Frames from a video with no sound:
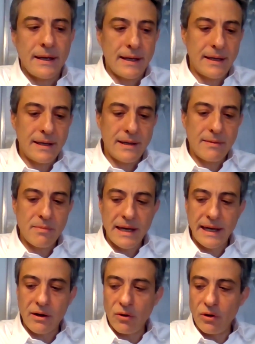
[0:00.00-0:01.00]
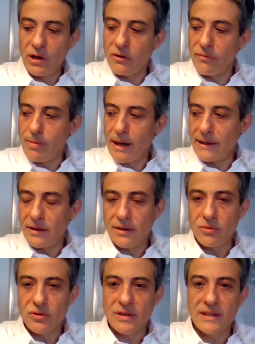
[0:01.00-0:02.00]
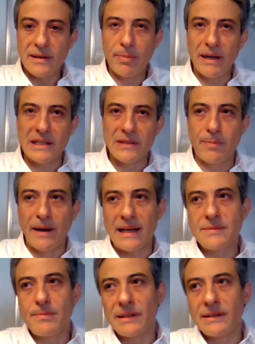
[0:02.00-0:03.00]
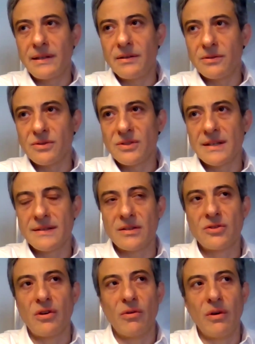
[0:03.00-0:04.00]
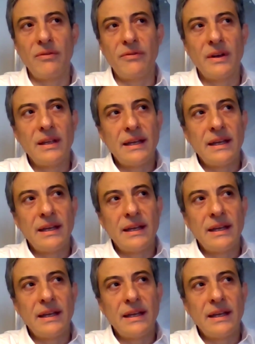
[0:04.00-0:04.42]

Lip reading: A colleague of mine used C++, but he was just a show-off.